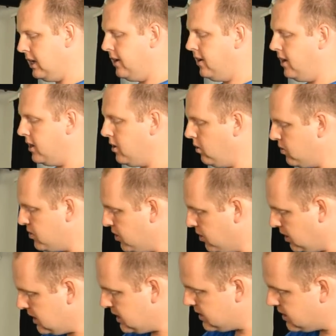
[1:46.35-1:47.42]
And you're also going
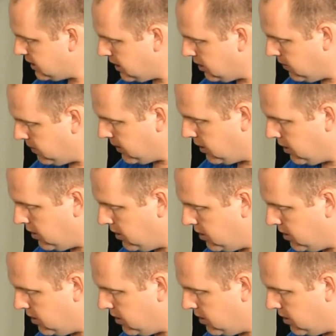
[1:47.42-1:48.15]
to see on the glass